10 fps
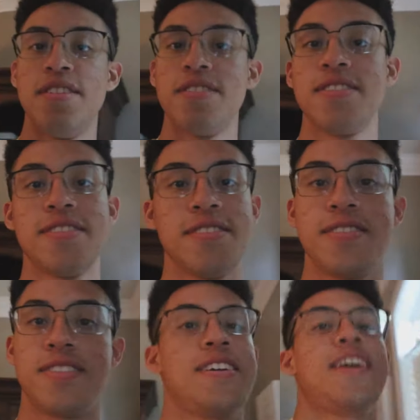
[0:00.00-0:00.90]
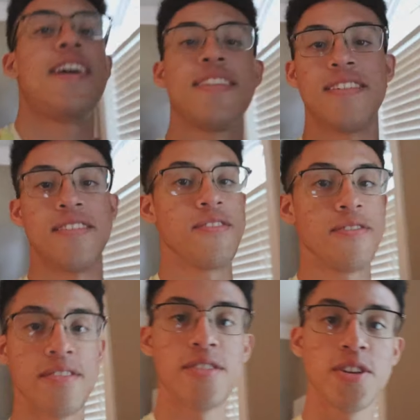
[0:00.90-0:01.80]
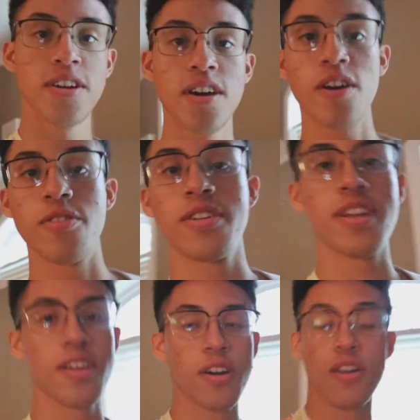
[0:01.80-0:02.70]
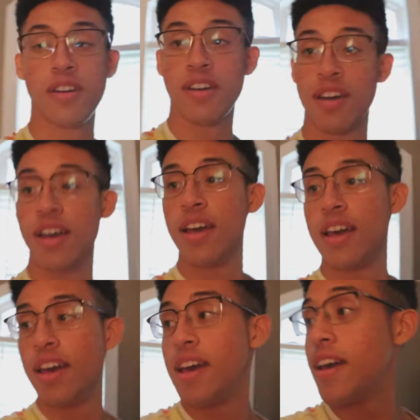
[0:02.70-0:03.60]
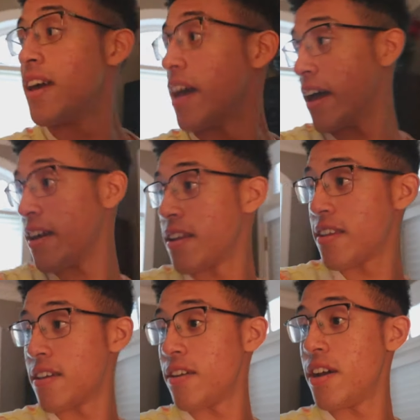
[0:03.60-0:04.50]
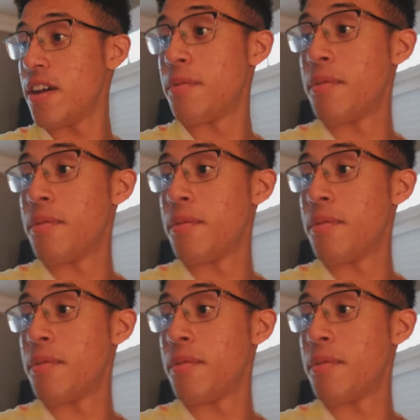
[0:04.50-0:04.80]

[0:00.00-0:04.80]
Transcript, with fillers: My little sister, she's like, Athan, you, you're gonna go, you gotta go. And here I